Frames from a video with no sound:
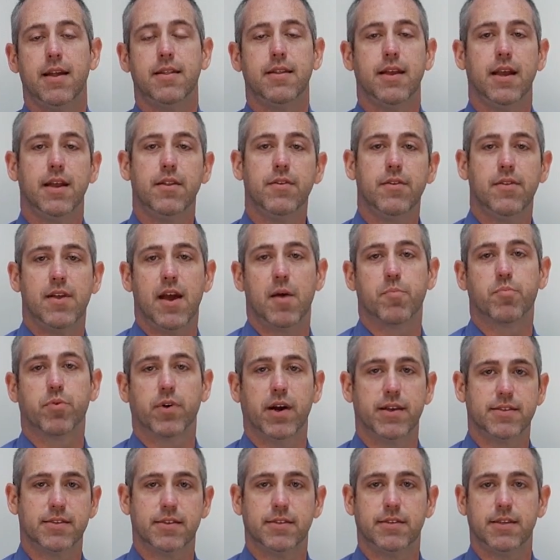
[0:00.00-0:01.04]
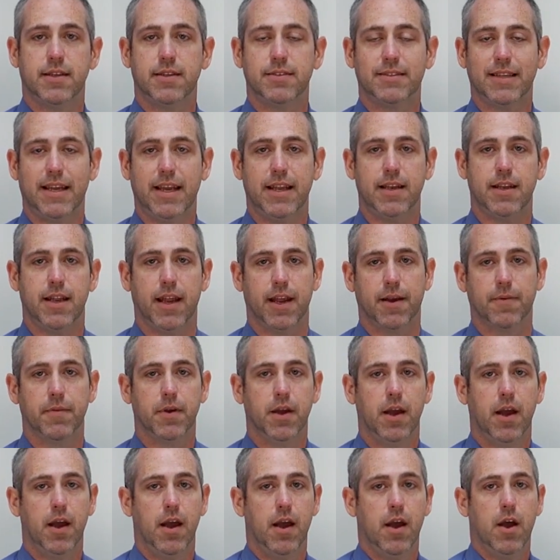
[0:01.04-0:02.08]
at the end of that present tense ending.
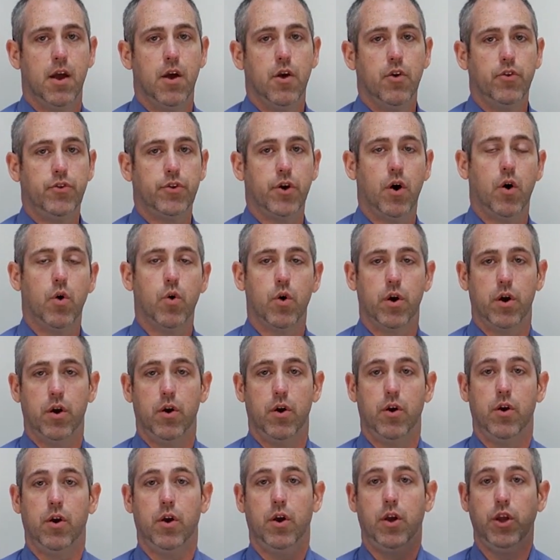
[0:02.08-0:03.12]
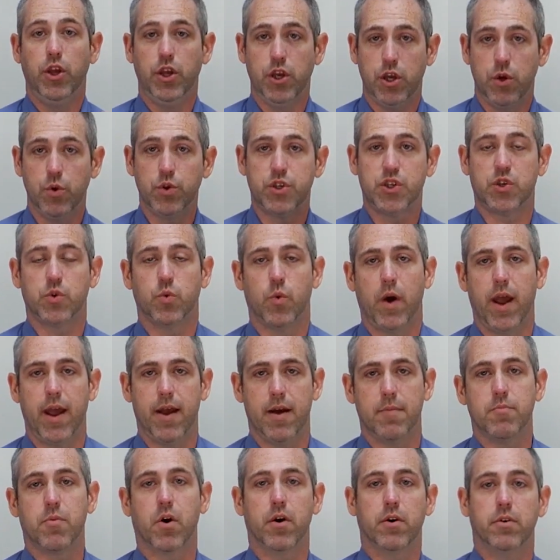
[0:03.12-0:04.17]
So you
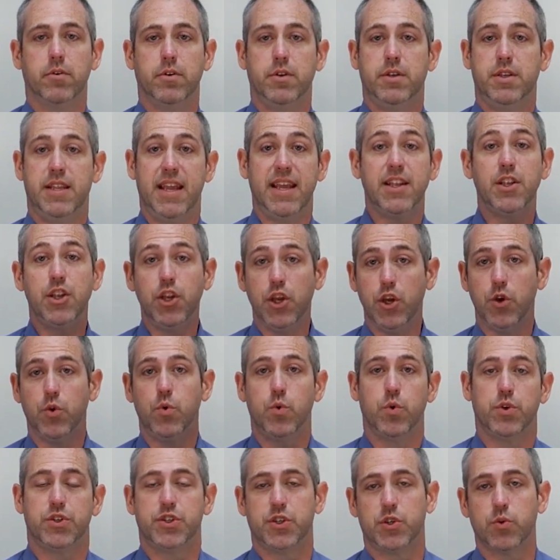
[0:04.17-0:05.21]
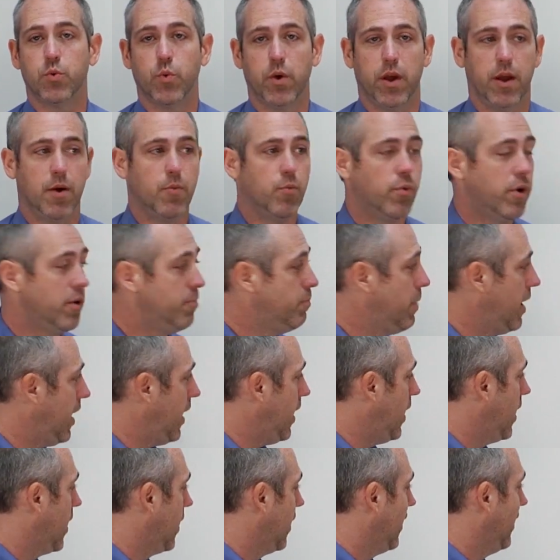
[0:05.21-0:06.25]
swim, or did you swim, would
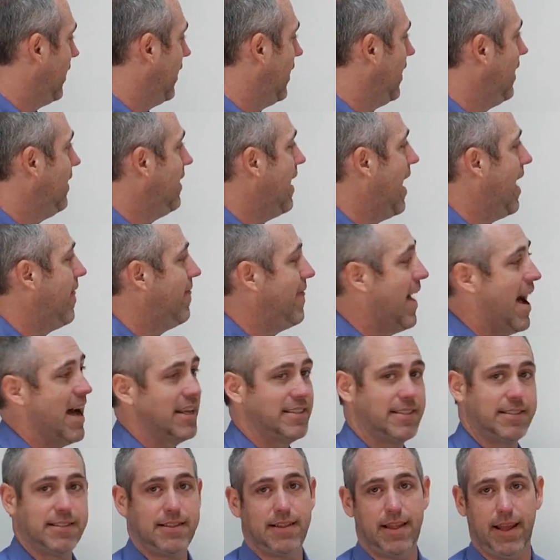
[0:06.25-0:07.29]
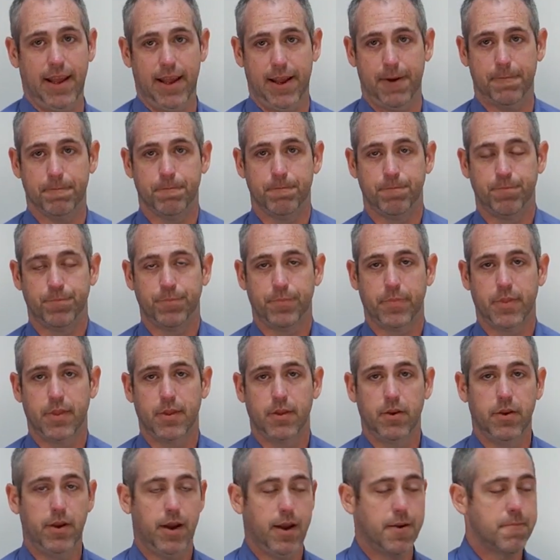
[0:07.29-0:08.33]
be nadaste,
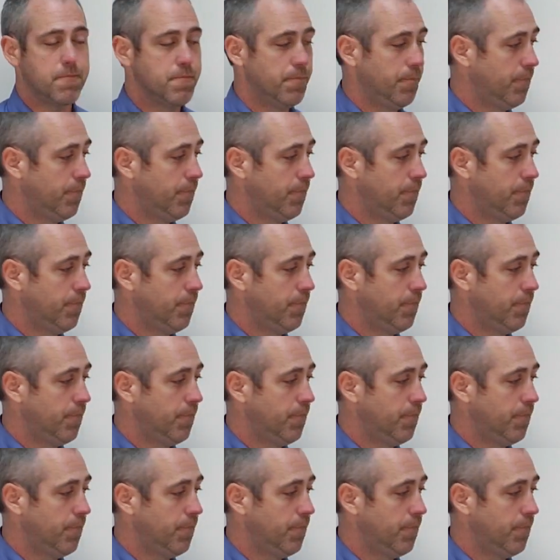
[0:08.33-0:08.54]
okay?